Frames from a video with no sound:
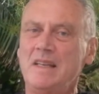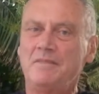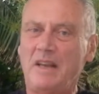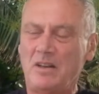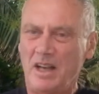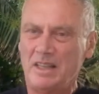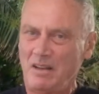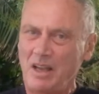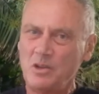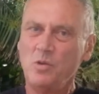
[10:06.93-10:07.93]
In fact,
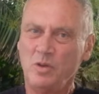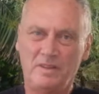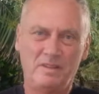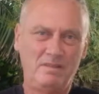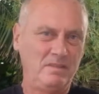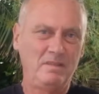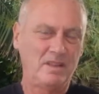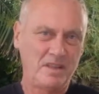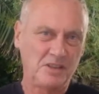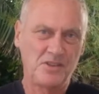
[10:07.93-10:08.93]
I call it the
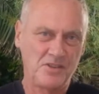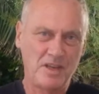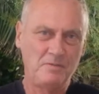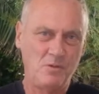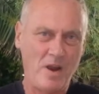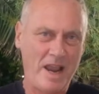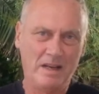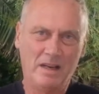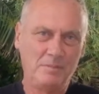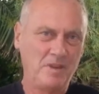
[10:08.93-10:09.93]
kitchen sink forehand.